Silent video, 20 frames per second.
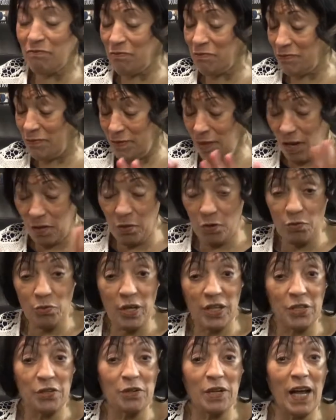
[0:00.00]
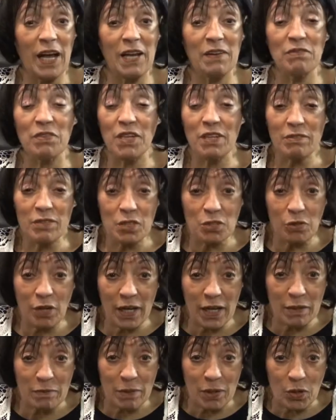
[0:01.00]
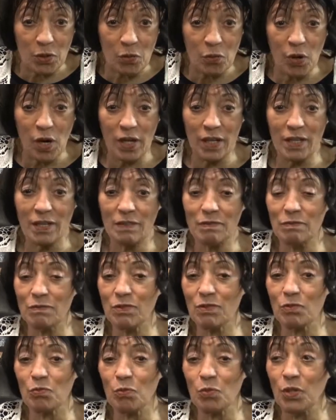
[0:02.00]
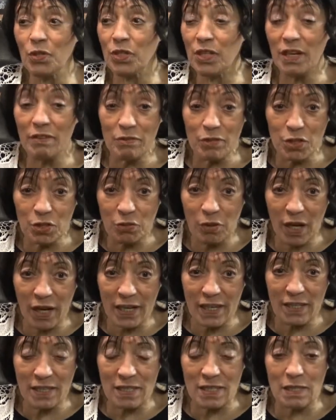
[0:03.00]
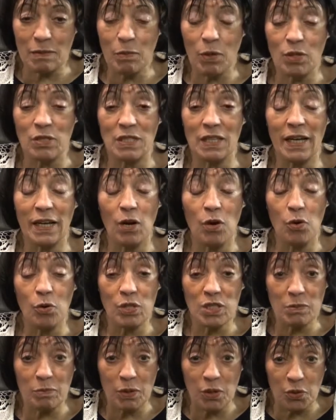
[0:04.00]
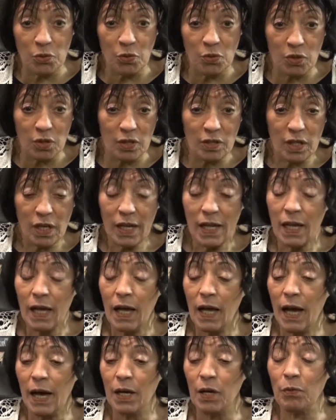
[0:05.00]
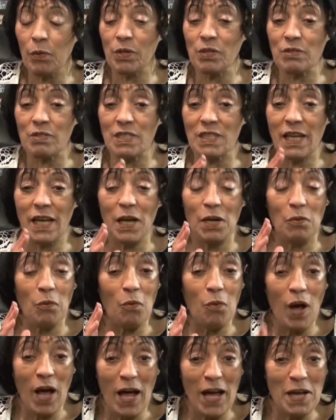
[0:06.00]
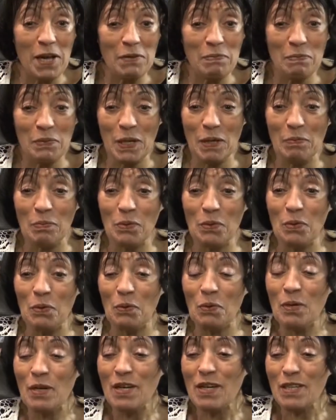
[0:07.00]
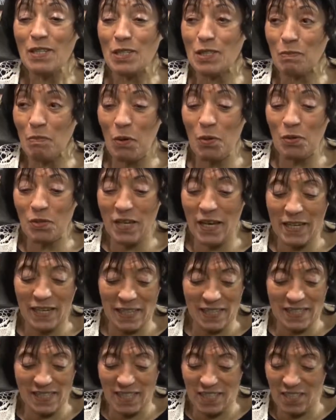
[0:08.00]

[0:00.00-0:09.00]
On the record, I have never tried marijuana. Will never try it. It smells like horse manure. I don't understand why people smoke that. It gets in